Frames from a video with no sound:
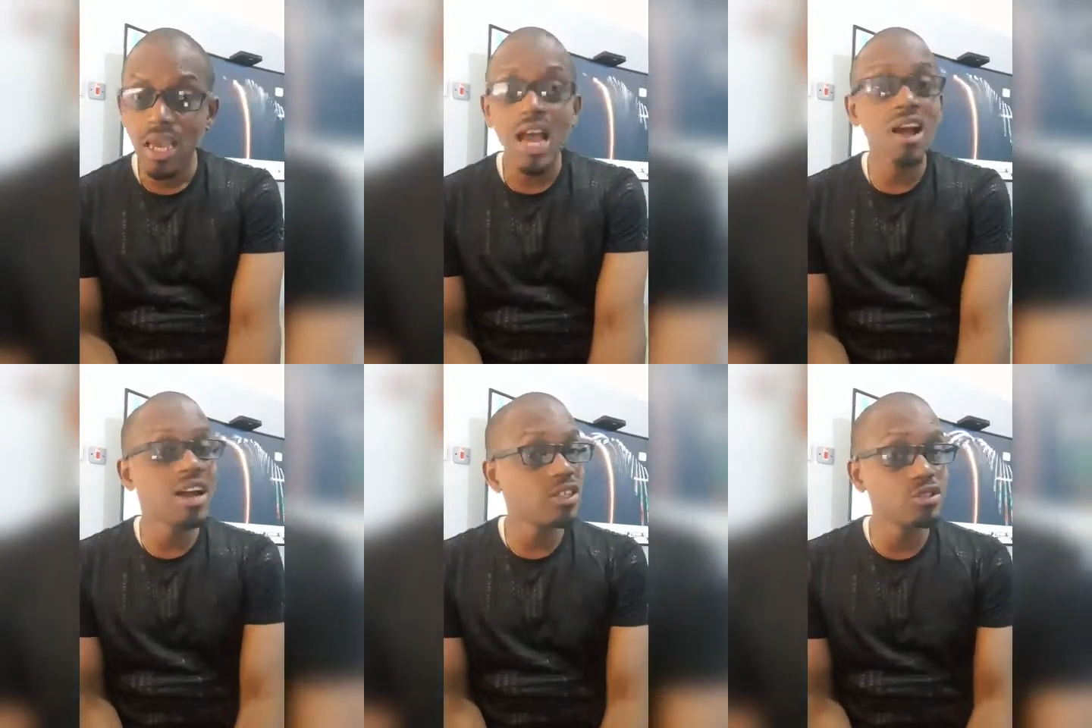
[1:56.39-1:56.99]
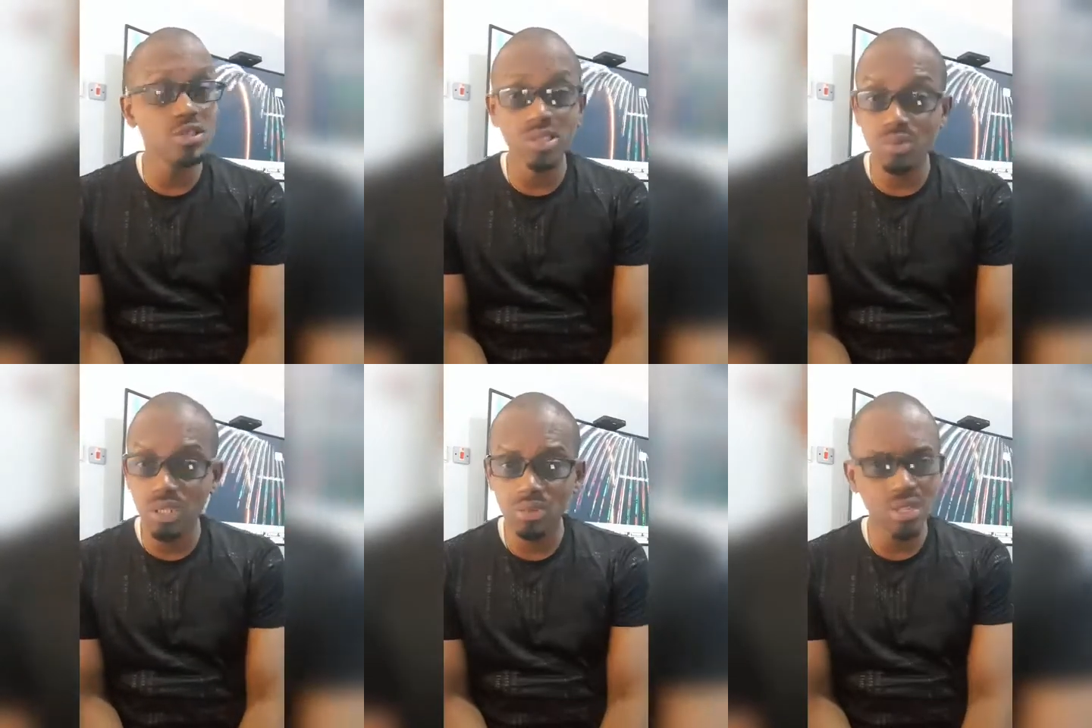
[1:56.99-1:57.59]
How can you deal
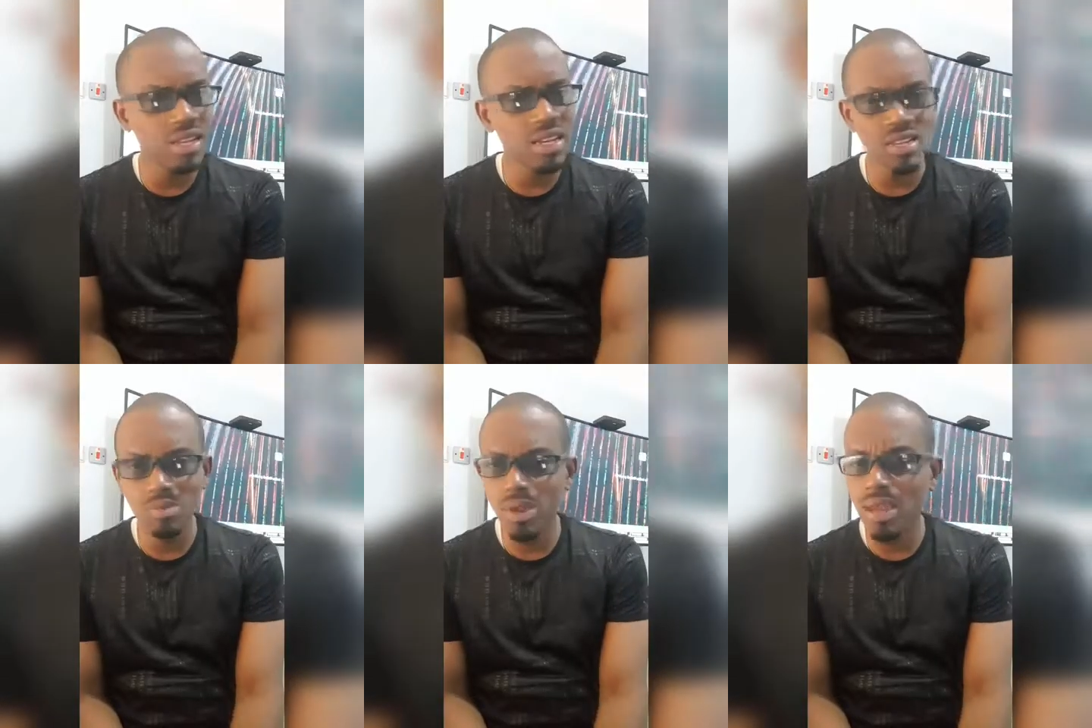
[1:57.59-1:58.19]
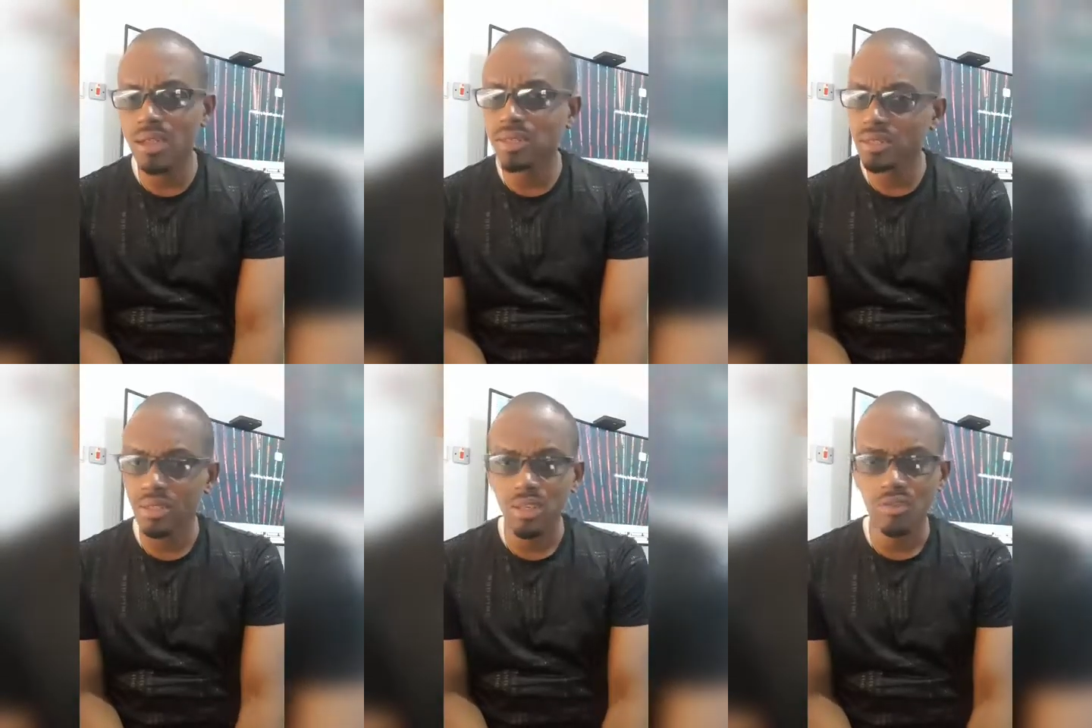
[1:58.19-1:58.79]
with them? You can get inspired
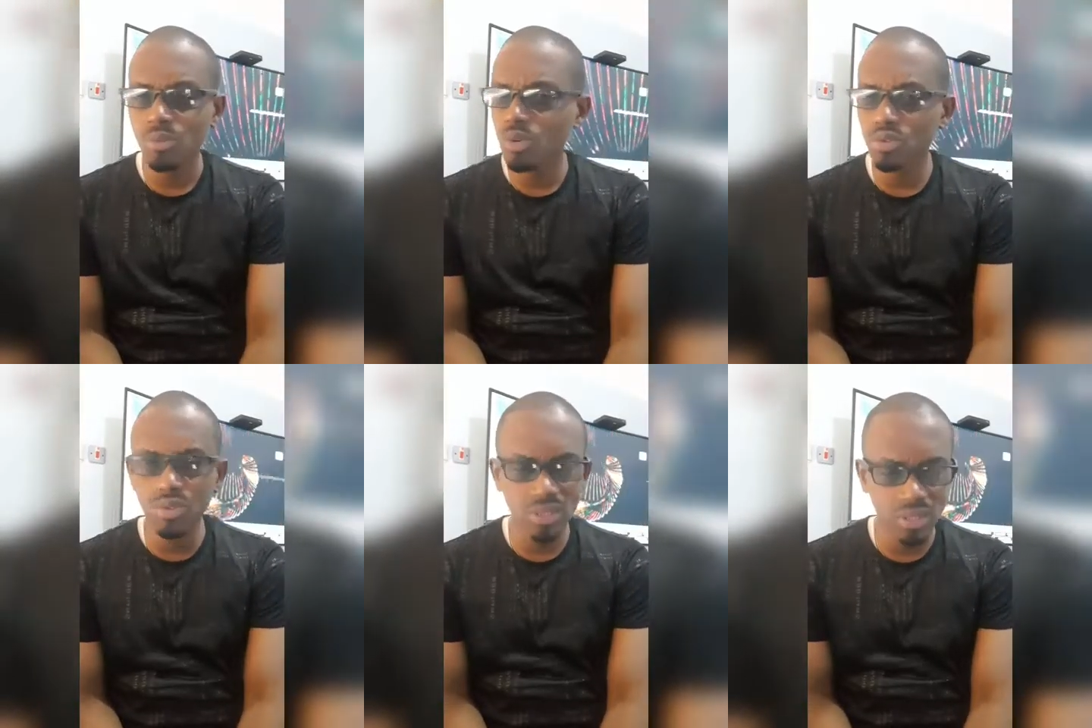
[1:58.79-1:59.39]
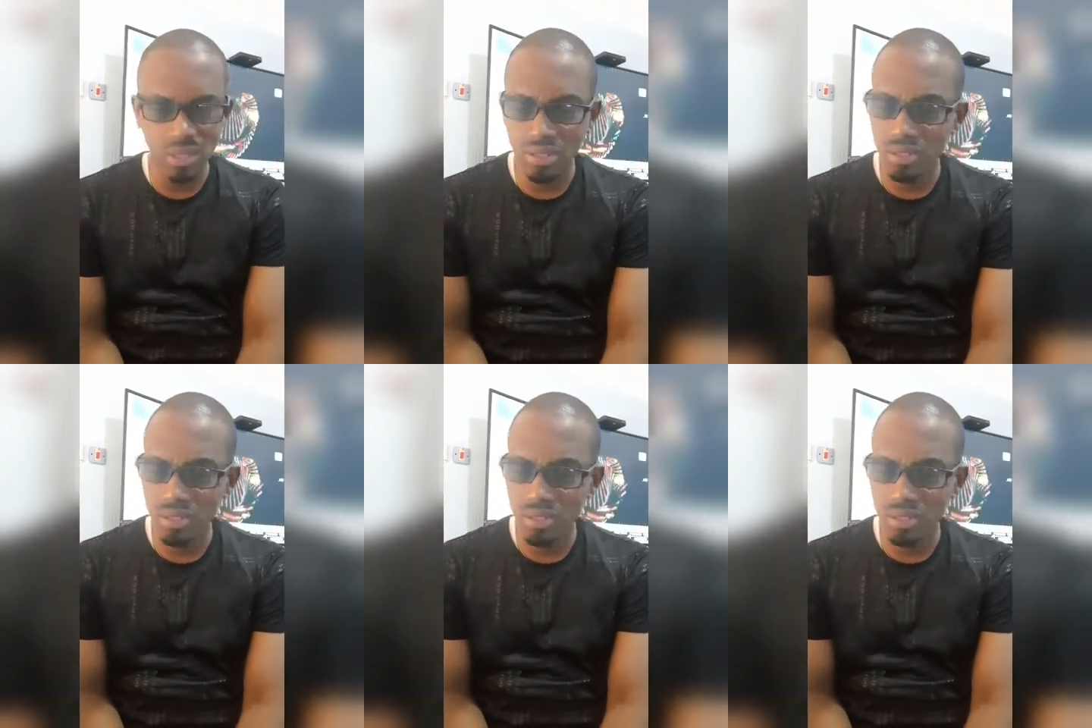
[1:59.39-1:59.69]
from all those things